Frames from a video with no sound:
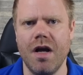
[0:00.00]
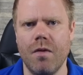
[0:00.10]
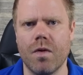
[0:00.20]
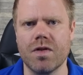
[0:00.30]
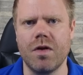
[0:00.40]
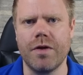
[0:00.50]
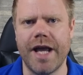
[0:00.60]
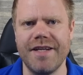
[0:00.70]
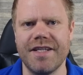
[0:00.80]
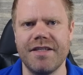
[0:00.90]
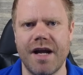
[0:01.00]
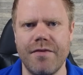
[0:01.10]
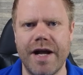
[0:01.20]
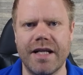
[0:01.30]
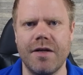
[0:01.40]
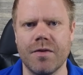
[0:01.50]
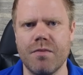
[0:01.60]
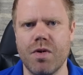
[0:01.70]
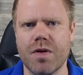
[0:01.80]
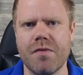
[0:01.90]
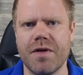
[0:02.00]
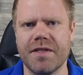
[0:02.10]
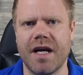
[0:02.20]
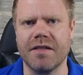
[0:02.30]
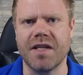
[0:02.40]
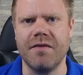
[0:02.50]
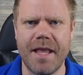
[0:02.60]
was located directly on the border with Gaza.